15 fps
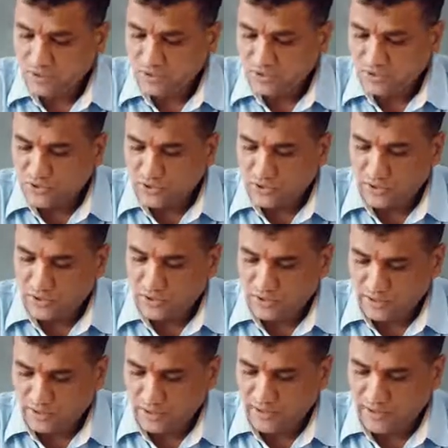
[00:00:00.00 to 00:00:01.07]
So
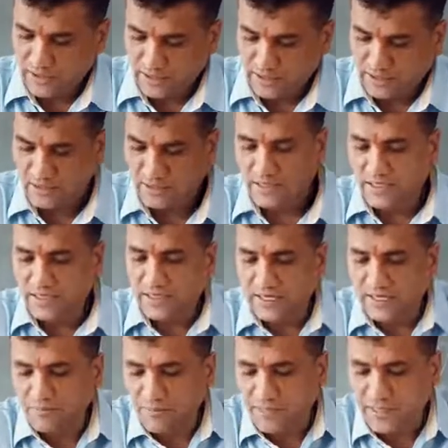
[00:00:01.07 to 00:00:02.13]
here it
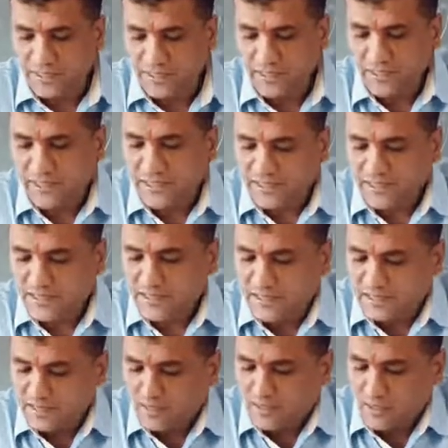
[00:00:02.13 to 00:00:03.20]
can be
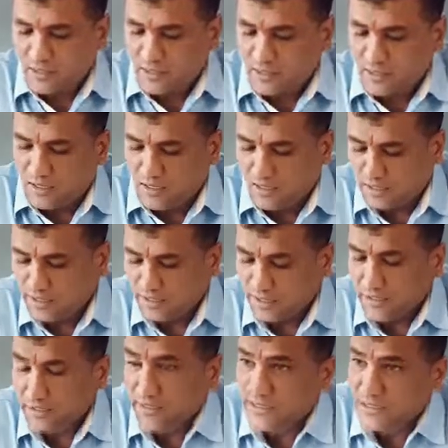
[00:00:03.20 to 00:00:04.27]
XX or
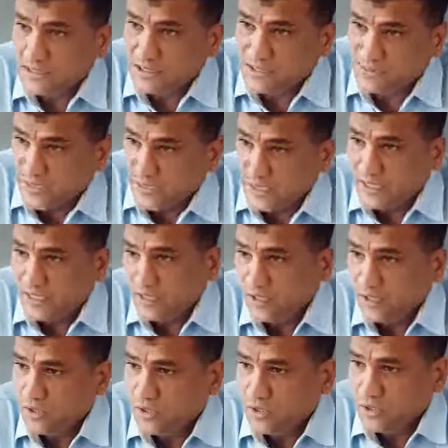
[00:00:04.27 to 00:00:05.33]
XY
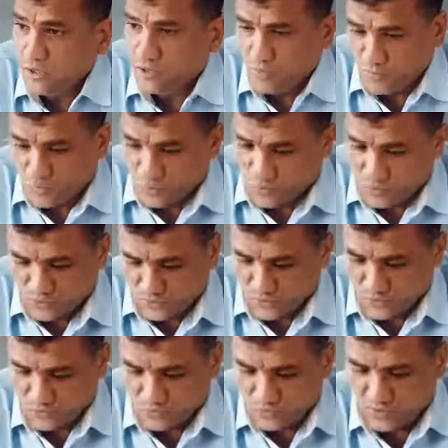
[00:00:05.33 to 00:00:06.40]

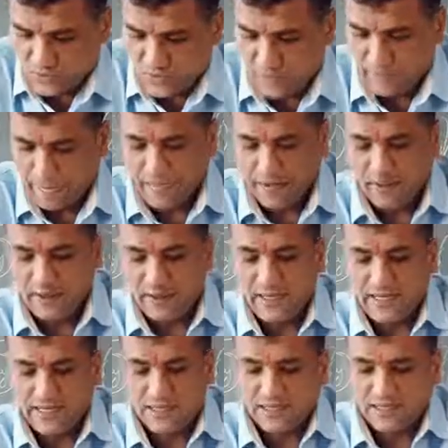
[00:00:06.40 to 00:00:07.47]
chromosomes.
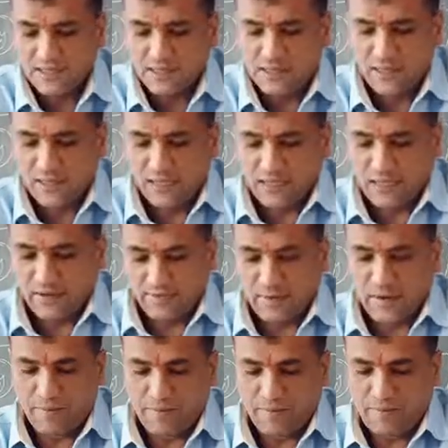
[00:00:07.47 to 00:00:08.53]
Next,
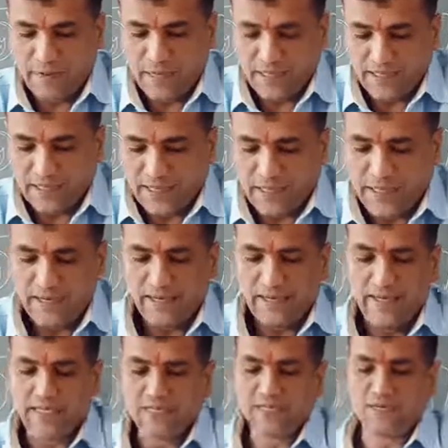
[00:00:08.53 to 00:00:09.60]
mental
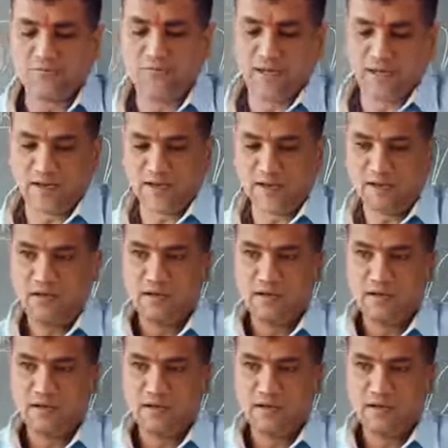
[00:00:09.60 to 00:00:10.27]
age of an